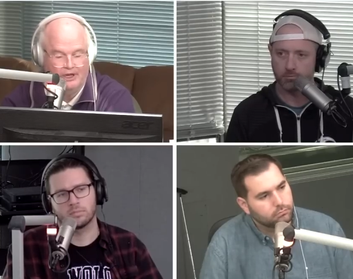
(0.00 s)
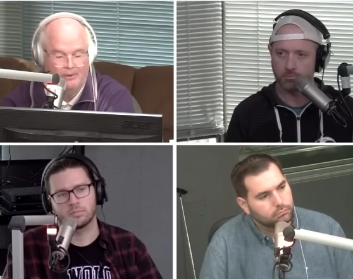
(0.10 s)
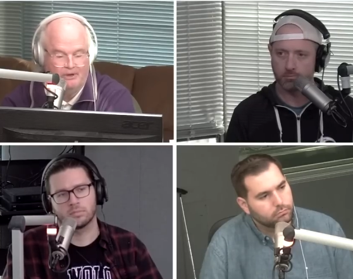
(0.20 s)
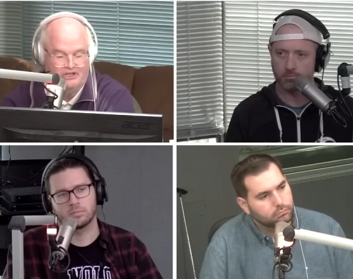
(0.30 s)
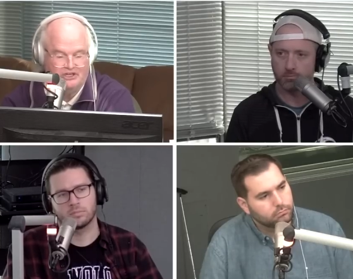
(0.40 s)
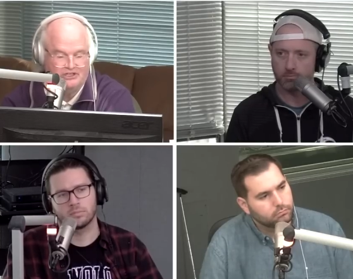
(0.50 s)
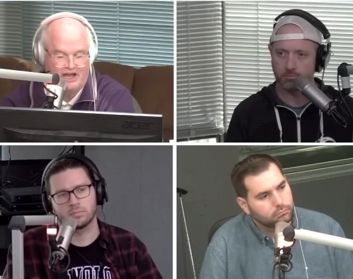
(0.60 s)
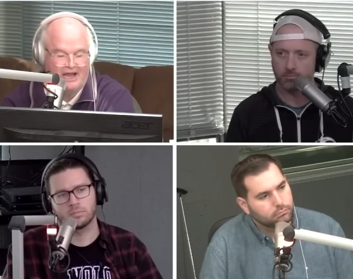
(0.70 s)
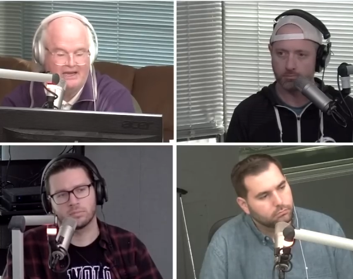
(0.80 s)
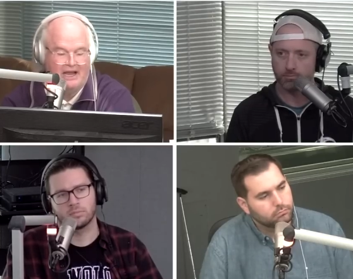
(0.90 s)
Speaker 1: But he says,
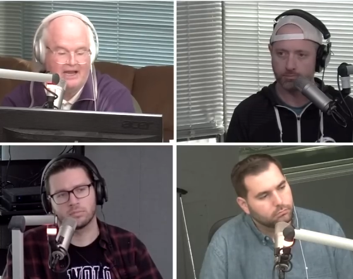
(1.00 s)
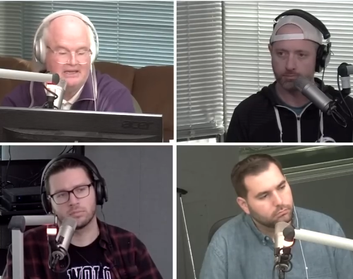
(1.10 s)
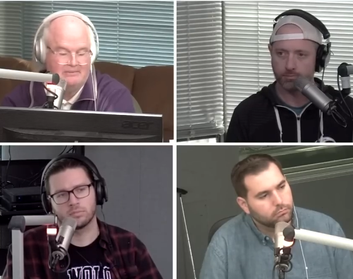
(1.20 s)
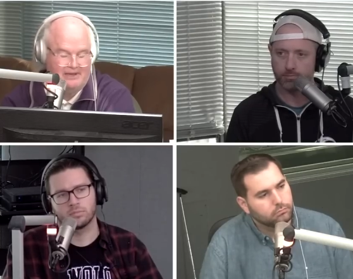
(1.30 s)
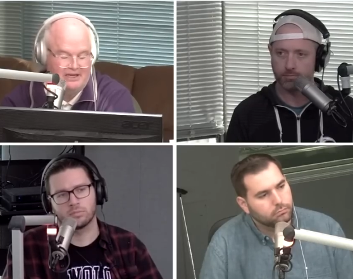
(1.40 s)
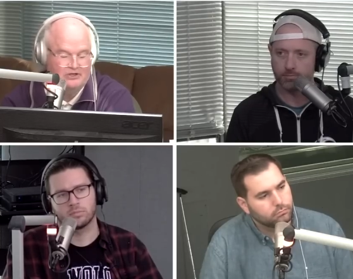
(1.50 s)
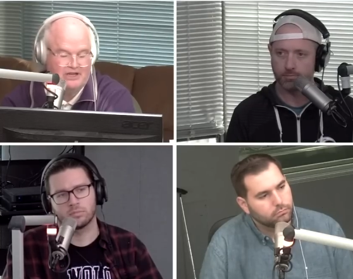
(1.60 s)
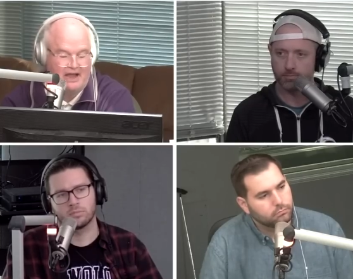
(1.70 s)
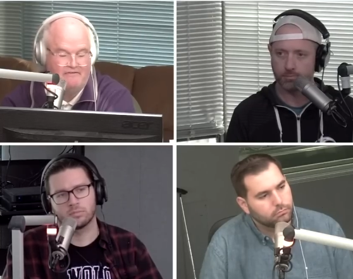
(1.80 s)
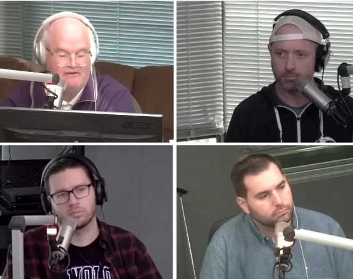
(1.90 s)
"I I he goes,
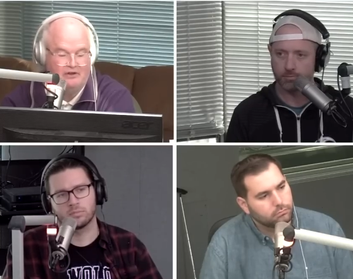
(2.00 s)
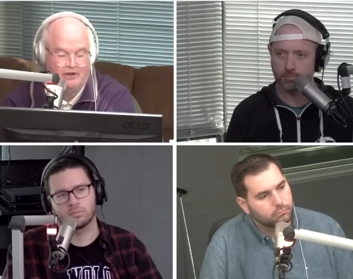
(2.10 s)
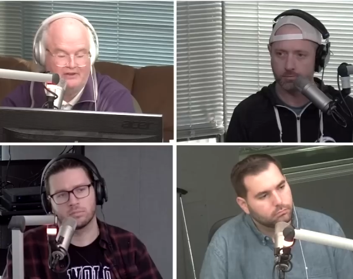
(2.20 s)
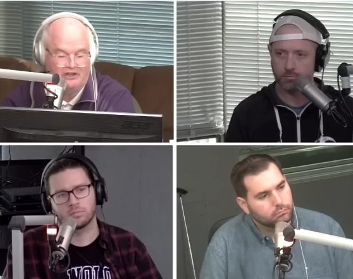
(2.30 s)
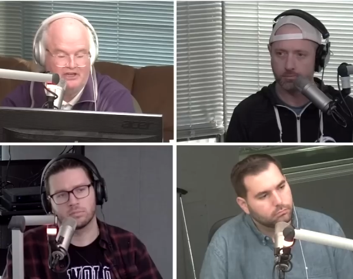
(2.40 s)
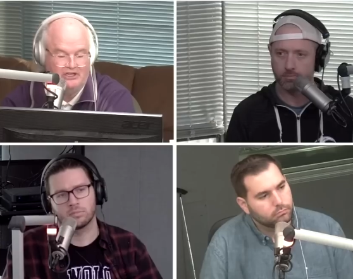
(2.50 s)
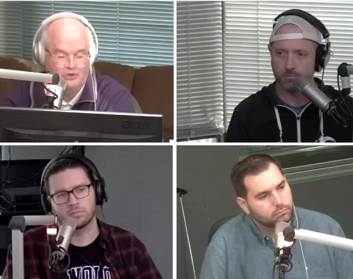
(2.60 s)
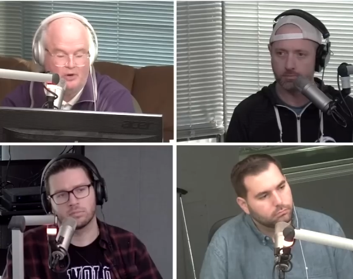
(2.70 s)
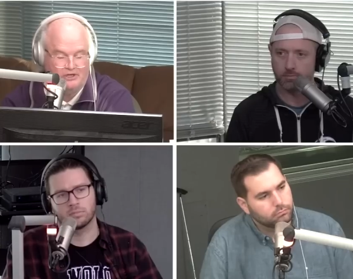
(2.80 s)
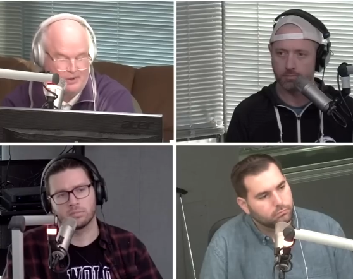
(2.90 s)
I feel like that he's
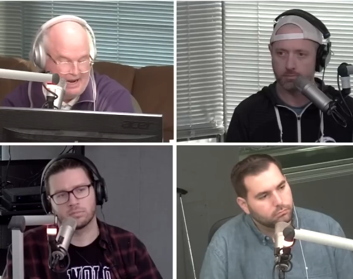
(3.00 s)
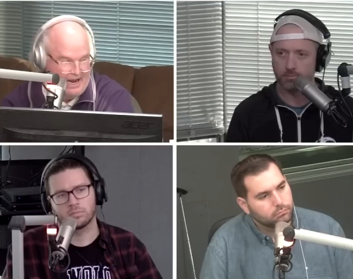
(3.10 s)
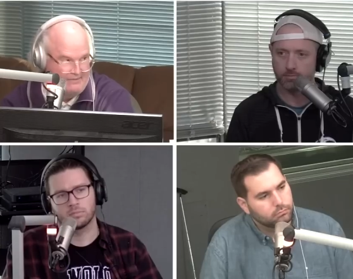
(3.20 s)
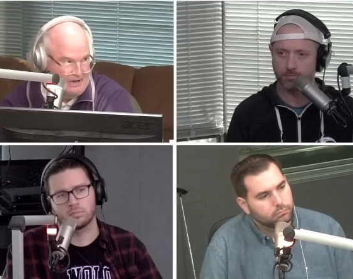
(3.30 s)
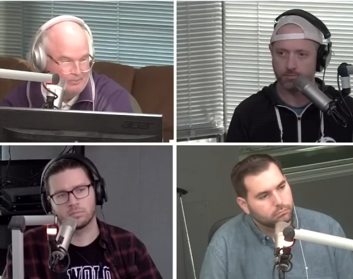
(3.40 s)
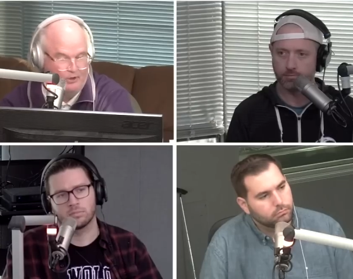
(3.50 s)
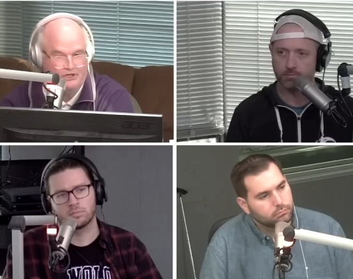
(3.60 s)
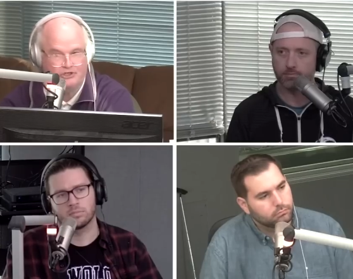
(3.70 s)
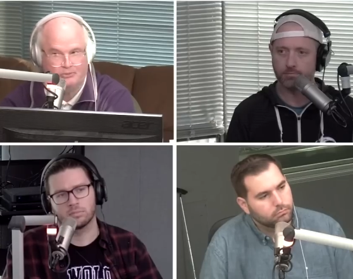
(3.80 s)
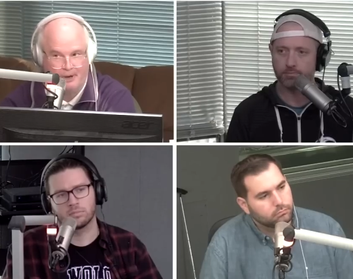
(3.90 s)
going to have a
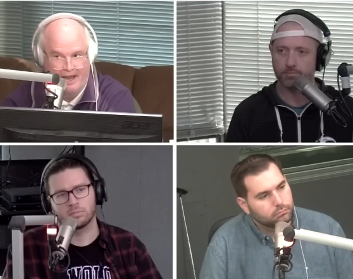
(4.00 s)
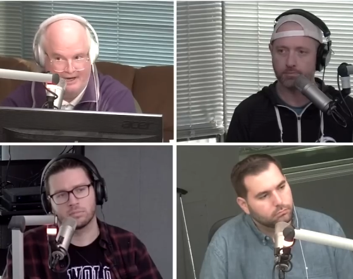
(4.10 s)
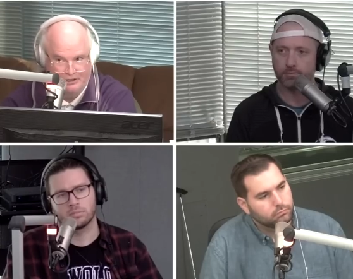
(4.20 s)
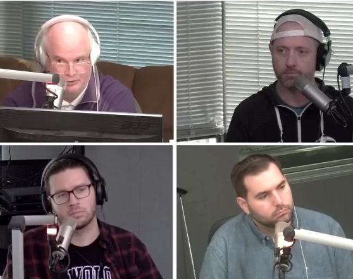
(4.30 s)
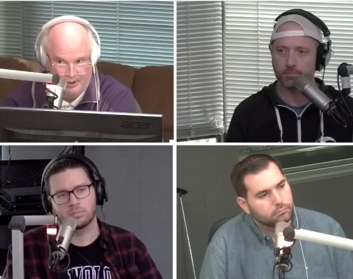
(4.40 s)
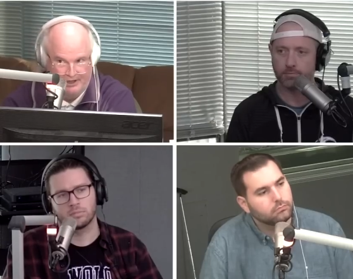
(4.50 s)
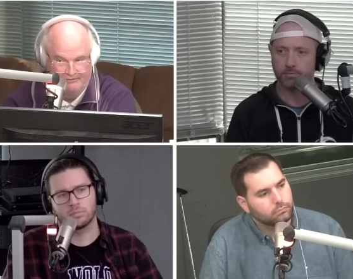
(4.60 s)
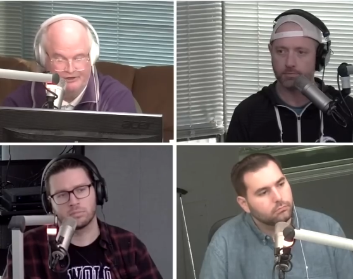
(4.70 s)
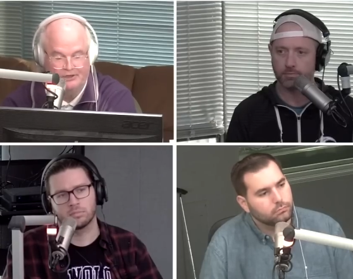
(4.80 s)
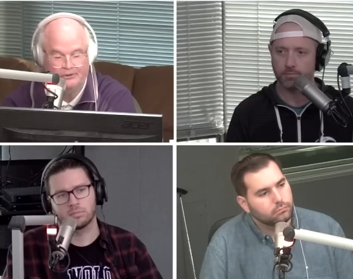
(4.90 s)
pressure package ready
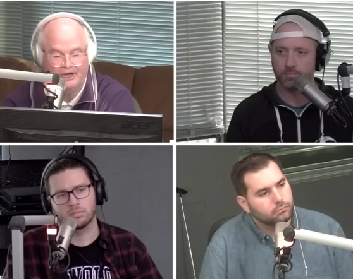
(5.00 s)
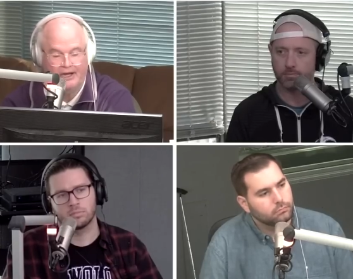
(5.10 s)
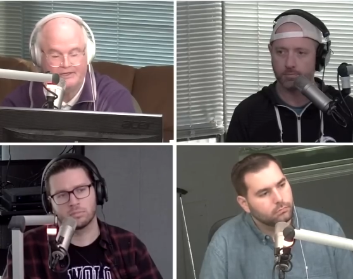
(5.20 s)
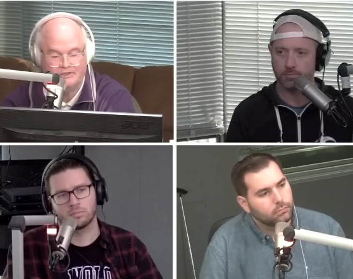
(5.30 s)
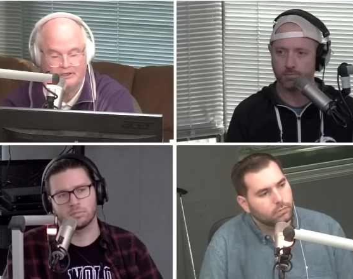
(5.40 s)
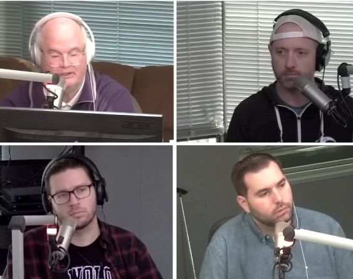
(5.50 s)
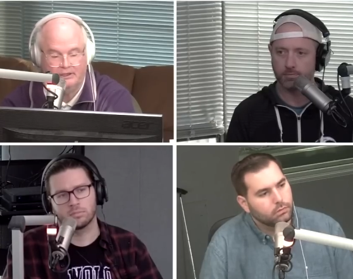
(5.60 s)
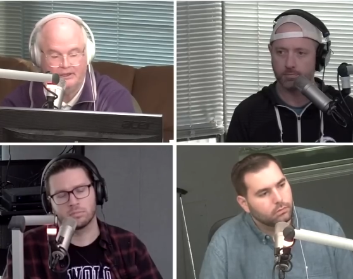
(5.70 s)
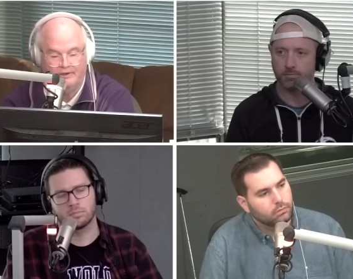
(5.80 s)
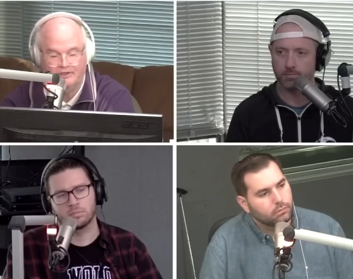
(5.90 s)
for you guys
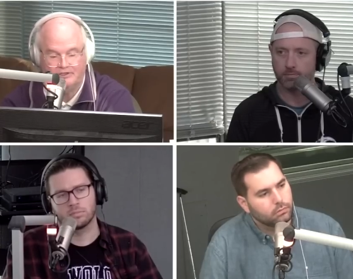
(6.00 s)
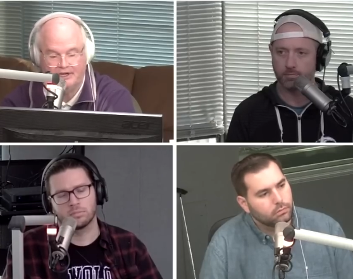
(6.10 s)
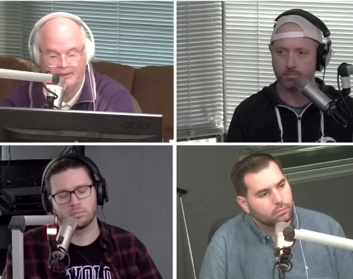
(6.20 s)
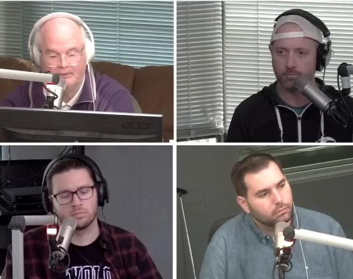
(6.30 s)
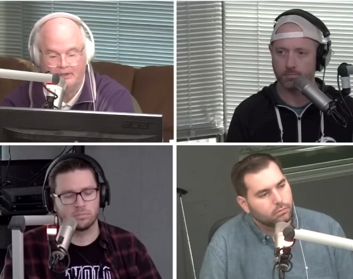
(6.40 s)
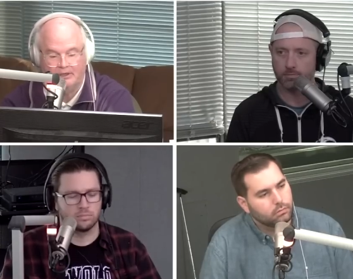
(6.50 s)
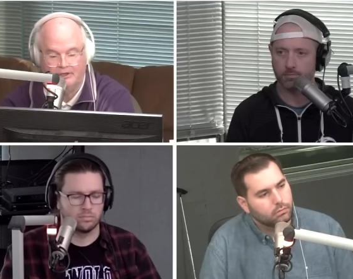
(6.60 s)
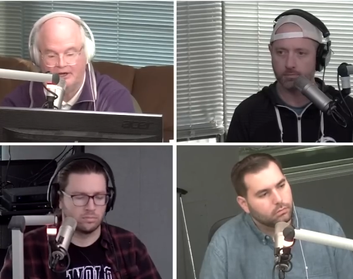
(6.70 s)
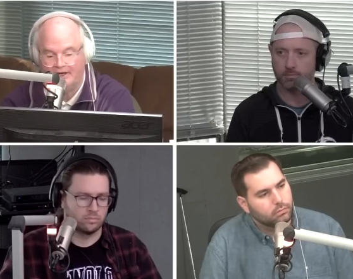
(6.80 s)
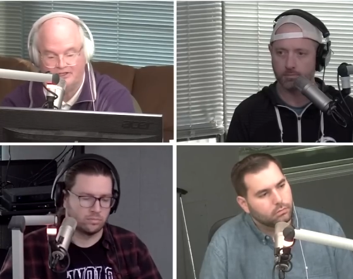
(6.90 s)
in this game."
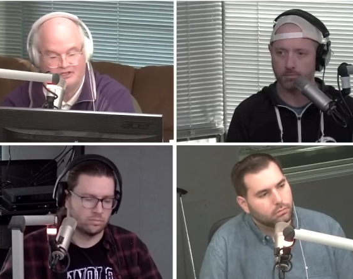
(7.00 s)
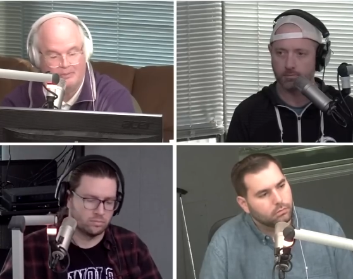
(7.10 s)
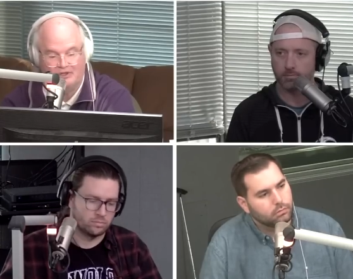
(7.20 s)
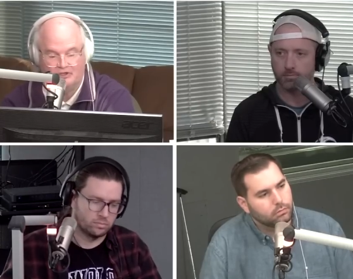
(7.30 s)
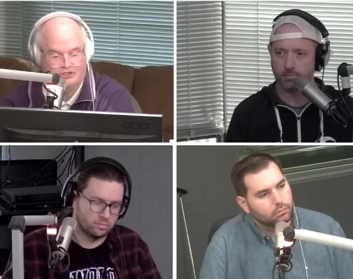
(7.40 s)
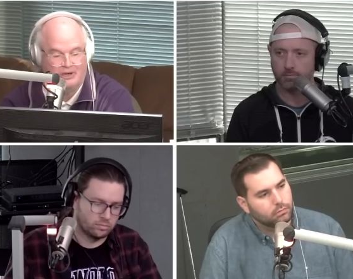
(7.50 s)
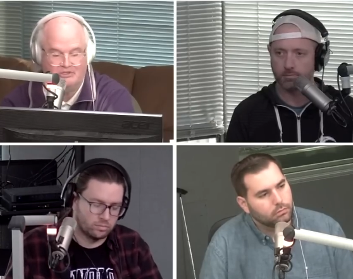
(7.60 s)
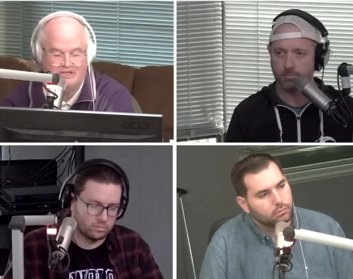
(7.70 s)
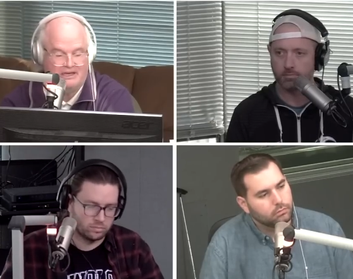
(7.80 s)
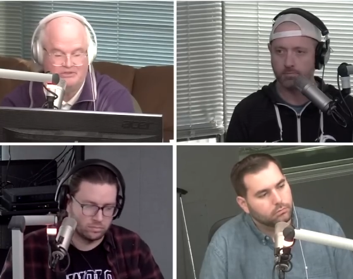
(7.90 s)
Like I say, but there's some
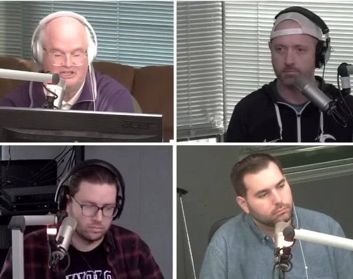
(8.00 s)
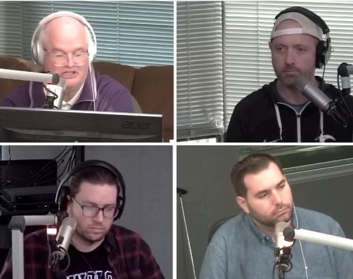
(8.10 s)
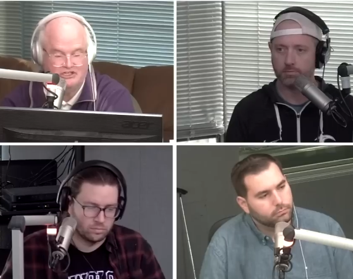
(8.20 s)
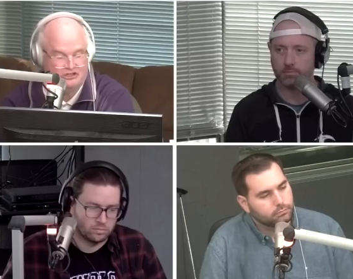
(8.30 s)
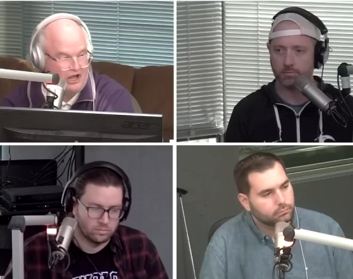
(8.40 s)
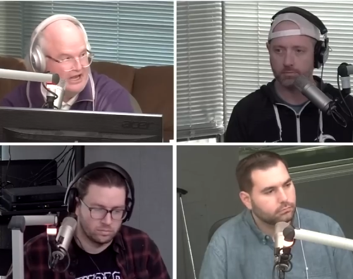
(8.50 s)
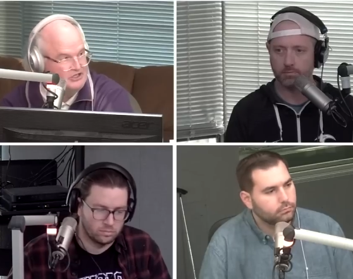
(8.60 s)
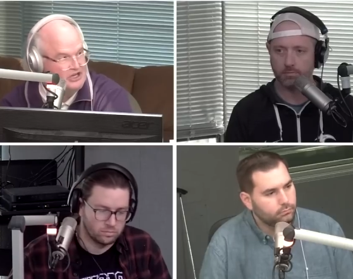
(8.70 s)
teams he just lines